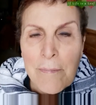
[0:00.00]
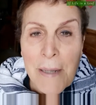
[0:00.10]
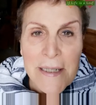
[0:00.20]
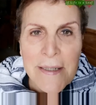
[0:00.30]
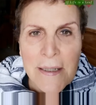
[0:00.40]

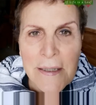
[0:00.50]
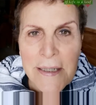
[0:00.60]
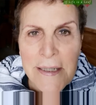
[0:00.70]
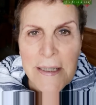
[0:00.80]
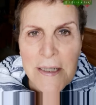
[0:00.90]

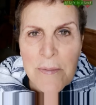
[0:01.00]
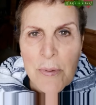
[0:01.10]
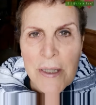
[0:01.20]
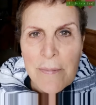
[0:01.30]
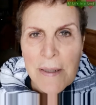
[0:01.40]
basically since
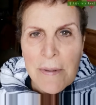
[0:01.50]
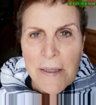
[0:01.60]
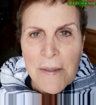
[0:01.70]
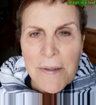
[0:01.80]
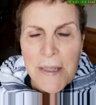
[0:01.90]

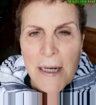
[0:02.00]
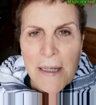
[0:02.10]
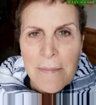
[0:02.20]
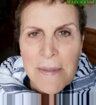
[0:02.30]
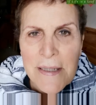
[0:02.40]
pre-biblical
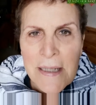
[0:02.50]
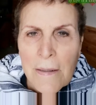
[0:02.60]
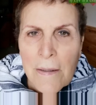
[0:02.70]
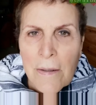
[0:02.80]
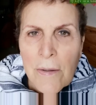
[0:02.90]
times.
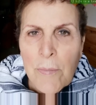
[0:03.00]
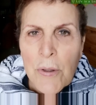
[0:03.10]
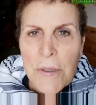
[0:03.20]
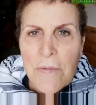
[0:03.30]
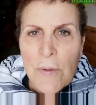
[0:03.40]
The
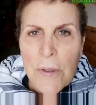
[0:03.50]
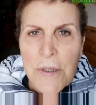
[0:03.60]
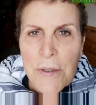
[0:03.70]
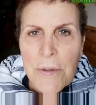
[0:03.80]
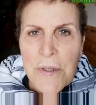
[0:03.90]
push for
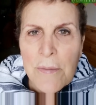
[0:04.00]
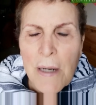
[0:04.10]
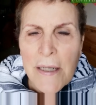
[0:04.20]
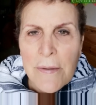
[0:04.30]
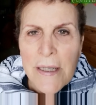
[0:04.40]
Jews to
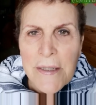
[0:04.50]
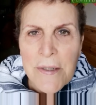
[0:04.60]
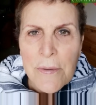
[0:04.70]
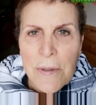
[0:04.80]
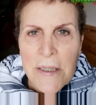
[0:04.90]
migrate
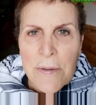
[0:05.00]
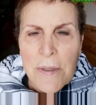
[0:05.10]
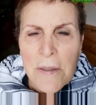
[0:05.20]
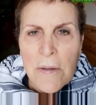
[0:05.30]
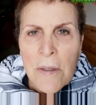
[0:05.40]
to
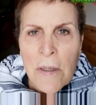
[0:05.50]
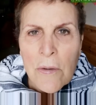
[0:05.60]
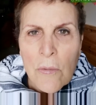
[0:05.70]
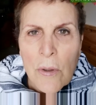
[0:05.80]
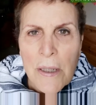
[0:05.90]
Israel
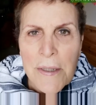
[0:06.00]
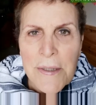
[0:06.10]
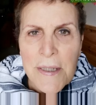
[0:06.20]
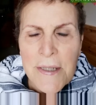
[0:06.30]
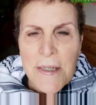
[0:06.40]

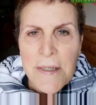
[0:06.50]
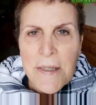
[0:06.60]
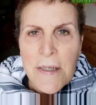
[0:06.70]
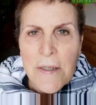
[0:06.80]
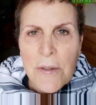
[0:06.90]
was
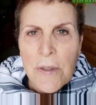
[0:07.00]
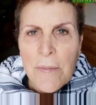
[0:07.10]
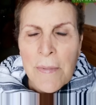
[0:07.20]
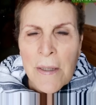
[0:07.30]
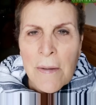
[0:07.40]
assisted in
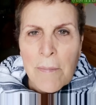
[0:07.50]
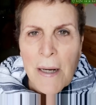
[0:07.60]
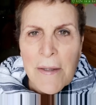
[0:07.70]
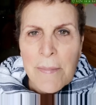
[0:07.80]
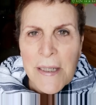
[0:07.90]
Europe
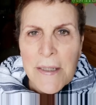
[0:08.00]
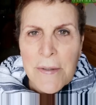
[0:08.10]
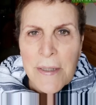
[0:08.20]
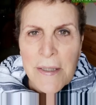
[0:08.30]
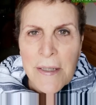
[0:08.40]
by the
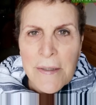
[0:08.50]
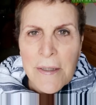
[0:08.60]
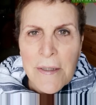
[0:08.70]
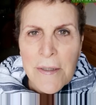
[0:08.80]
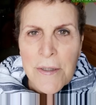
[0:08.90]
bigotry
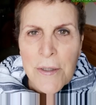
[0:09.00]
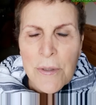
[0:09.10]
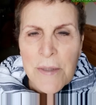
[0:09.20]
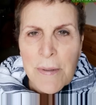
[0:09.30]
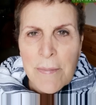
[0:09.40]
that
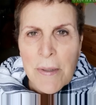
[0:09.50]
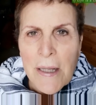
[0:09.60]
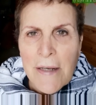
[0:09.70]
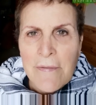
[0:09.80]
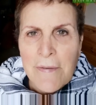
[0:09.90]
Jewish people
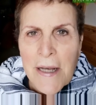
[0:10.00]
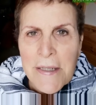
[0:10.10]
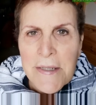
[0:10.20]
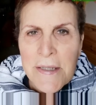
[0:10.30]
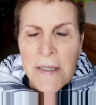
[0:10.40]
had
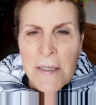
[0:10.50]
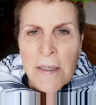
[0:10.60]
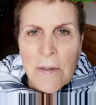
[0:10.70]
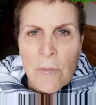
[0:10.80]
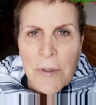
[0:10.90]
faced
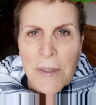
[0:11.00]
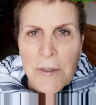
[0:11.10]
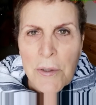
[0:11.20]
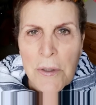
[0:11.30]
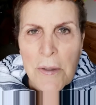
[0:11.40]
within
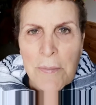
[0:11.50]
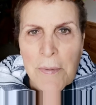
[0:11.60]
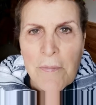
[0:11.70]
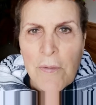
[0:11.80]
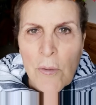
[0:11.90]

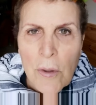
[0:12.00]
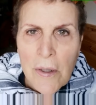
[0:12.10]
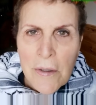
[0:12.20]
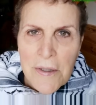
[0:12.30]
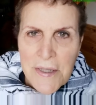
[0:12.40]
Europe
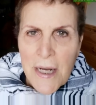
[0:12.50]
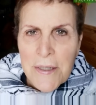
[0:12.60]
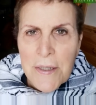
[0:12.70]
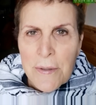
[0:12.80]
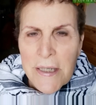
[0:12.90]
for
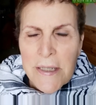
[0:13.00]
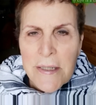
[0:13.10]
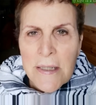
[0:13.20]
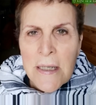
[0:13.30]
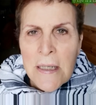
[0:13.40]

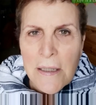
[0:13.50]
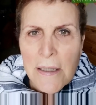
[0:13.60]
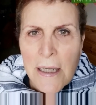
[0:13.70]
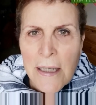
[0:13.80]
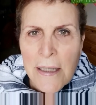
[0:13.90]
centuries,
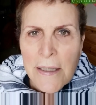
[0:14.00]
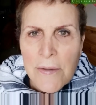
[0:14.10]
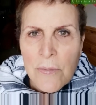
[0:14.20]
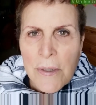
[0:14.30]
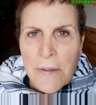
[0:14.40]

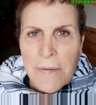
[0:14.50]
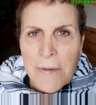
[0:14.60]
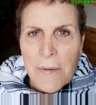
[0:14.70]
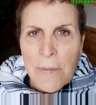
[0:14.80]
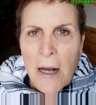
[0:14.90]
and with
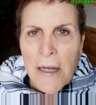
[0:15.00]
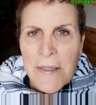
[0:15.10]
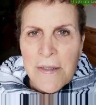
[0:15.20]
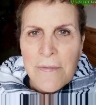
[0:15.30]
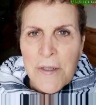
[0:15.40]
the
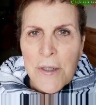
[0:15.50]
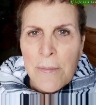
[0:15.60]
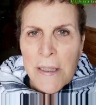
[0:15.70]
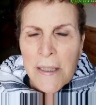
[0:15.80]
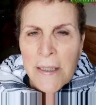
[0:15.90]
rise of
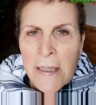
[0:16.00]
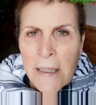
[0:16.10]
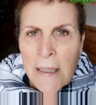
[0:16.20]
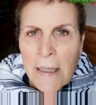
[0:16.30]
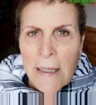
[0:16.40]
Germany
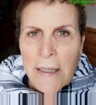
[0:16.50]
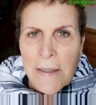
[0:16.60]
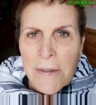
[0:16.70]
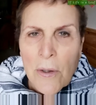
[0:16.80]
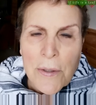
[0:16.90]

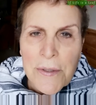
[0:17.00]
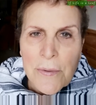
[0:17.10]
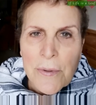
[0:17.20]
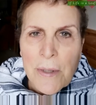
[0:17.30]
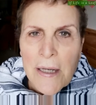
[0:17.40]
and also
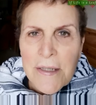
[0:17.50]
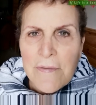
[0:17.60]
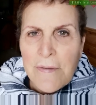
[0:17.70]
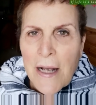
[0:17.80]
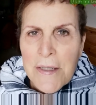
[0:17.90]
the rise
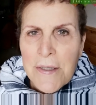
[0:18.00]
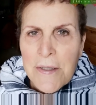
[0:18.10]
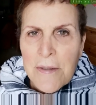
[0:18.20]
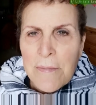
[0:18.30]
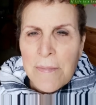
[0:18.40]
of
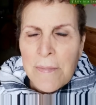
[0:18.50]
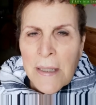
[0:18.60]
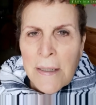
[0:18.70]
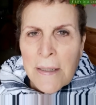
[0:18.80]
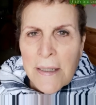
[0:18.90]
fascism
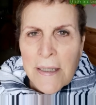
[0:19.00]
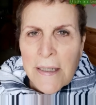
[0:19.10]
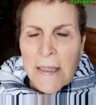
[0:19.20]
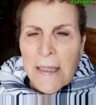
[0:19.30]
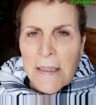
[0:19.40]

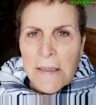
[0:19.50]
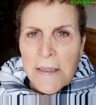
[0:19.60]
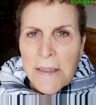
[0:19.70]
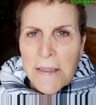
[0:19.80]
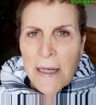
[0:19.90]
in
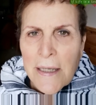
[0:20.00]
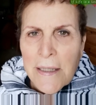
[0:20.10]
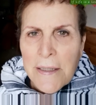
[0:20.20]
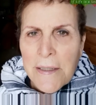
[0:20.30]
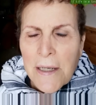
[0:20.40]
England
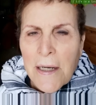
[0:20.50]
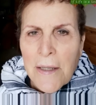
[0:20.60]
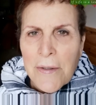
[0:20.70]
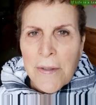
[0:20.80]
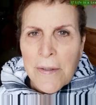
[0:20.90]
and
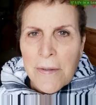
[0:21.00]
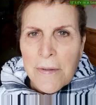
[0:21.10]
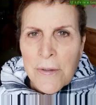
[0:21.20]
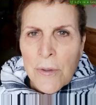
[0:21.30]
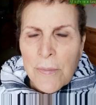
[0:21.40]
other
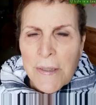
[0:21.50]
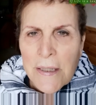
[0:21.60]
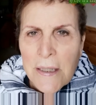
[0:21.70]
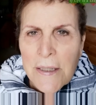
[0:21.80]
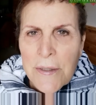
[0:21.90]

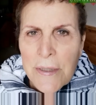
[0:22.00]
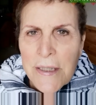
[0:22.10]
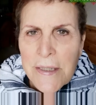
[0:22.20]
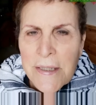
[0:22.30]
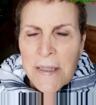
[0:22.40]
European
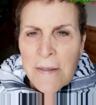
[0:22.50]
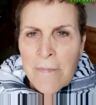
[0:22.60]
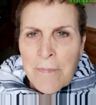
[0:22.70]
countries.